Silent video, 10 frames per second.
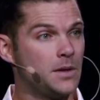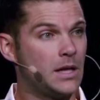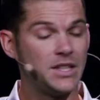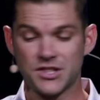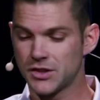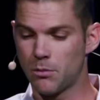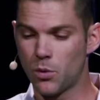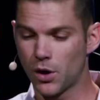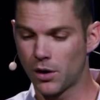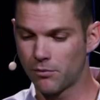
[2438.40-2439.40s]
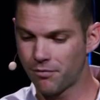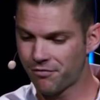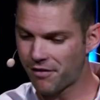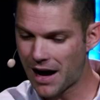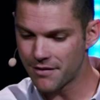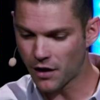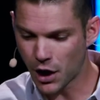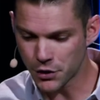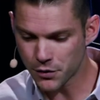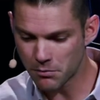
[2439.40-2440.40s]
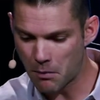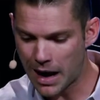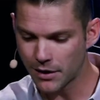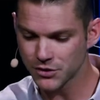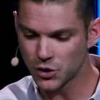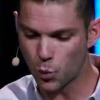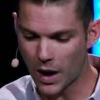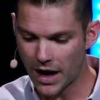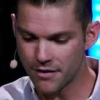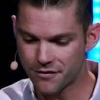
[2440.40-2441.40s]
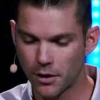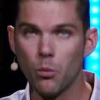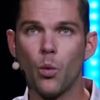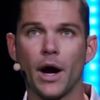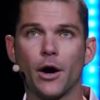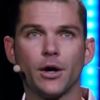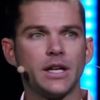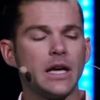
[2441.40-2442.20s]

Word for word: He's somewhere 500 miles away from where